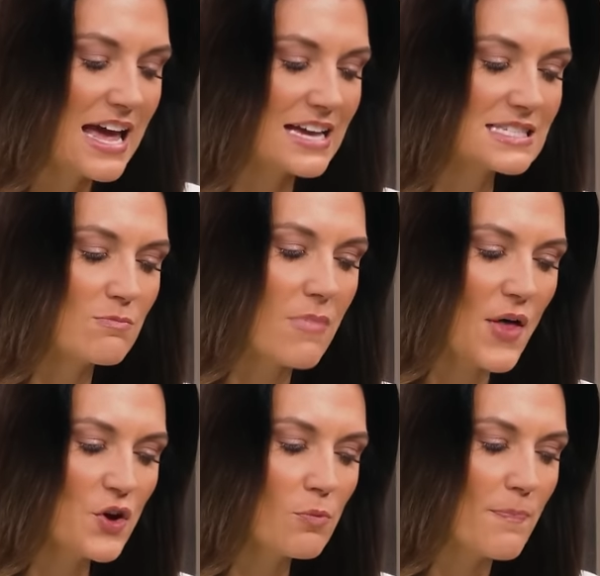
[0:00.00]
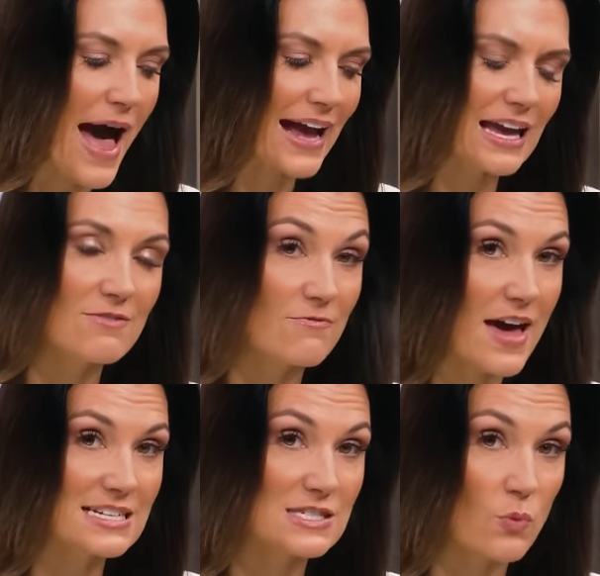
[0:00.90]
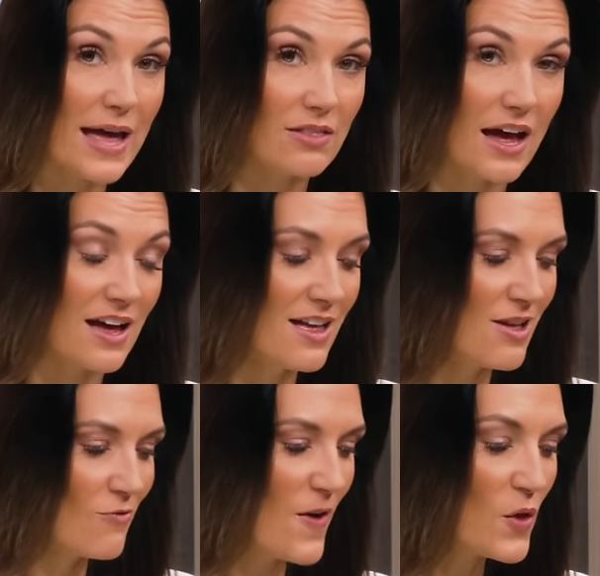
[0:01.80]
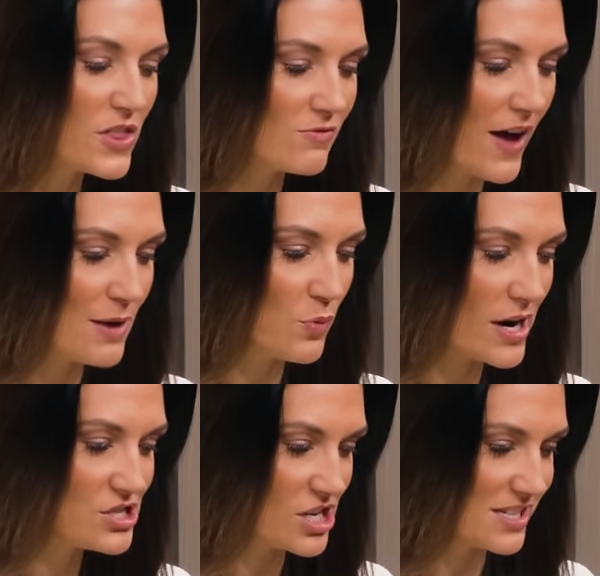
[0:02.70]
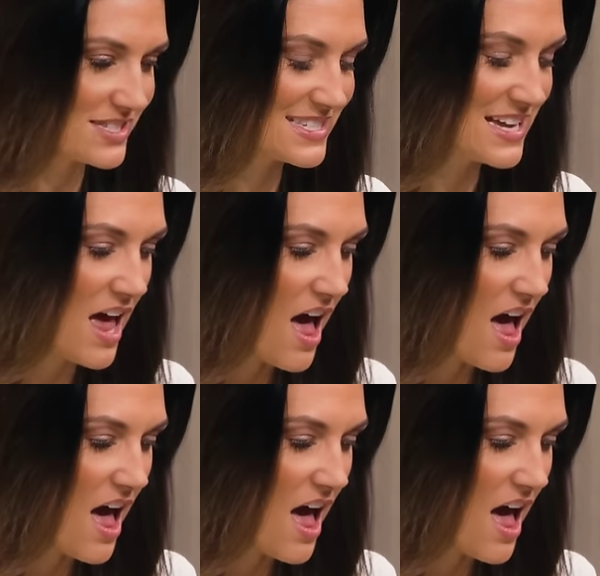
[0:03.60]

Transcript: His mother back in Venezuela felt the vibrations.